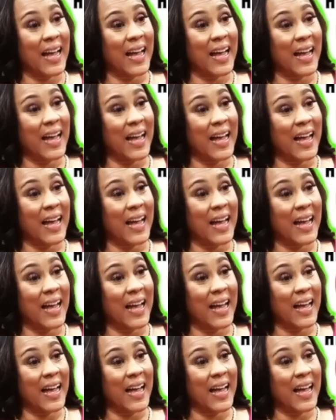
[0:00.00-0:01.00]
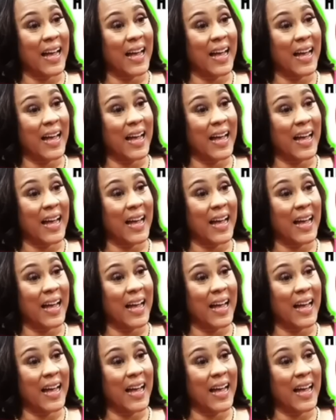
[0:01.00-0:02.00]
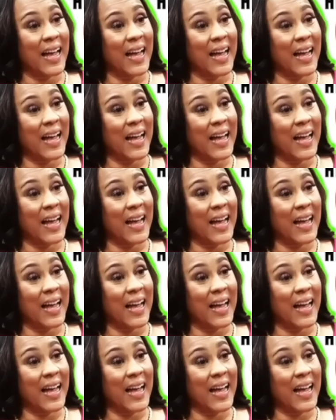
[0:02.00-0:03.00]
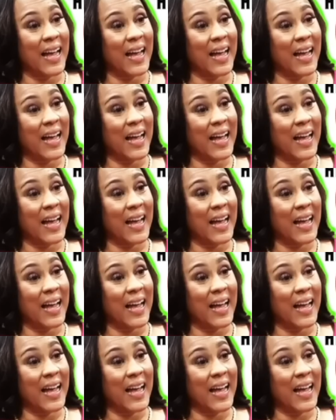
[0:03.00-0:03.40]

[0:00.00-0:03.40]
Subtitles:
This person isn't speaking.